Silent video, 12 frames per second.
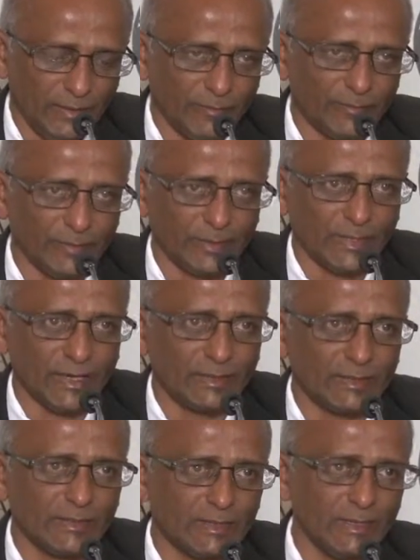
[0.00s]
if
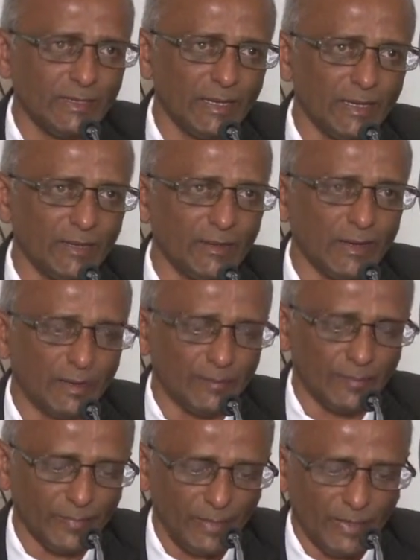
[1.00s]
existing in
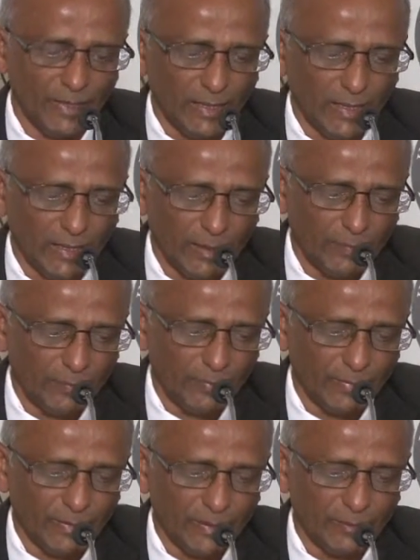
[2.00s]

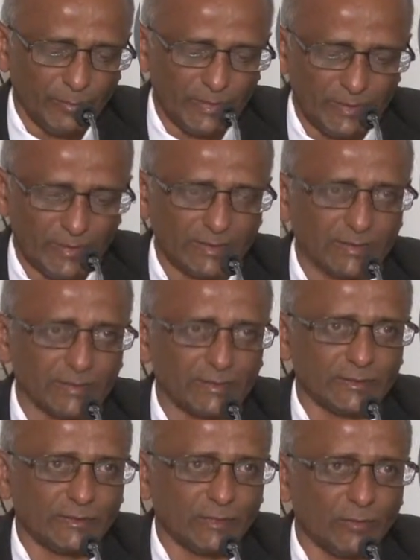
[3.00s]
business is
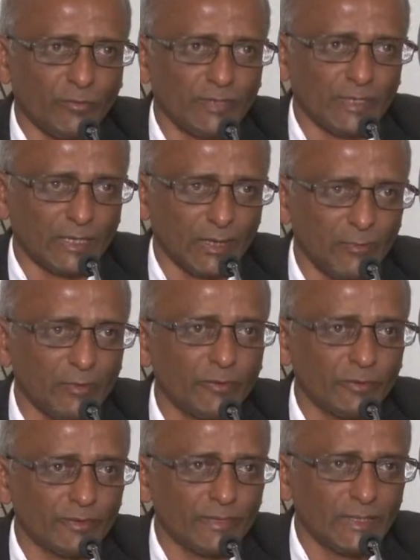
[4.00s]
sold as a going
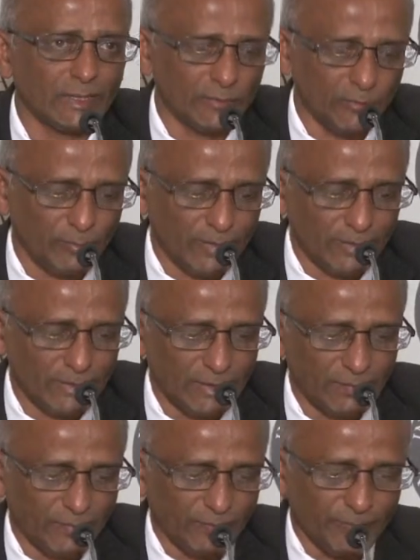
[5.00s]
concern, is normally
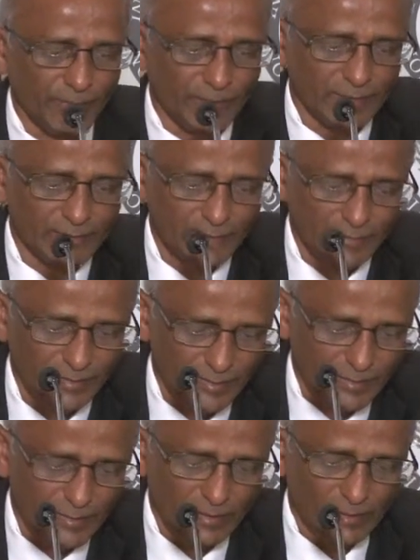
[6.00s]
exempt from tax.
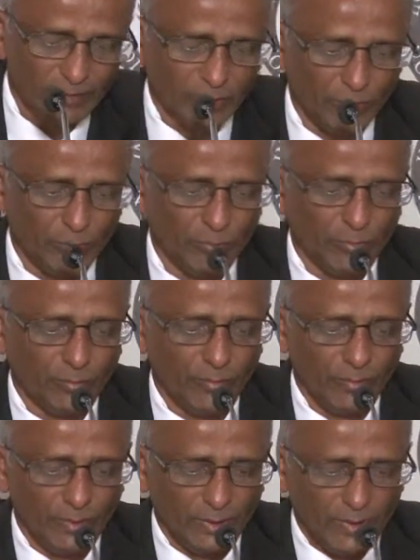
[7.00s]
So
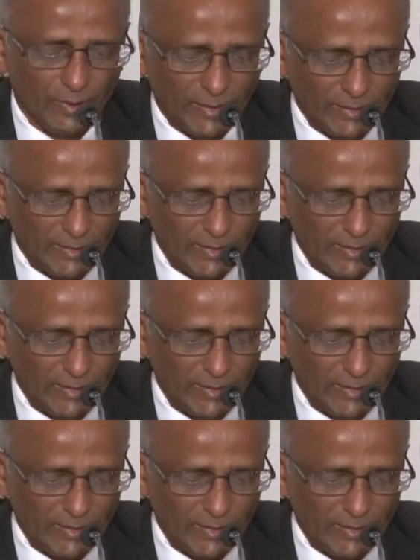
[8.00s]
there's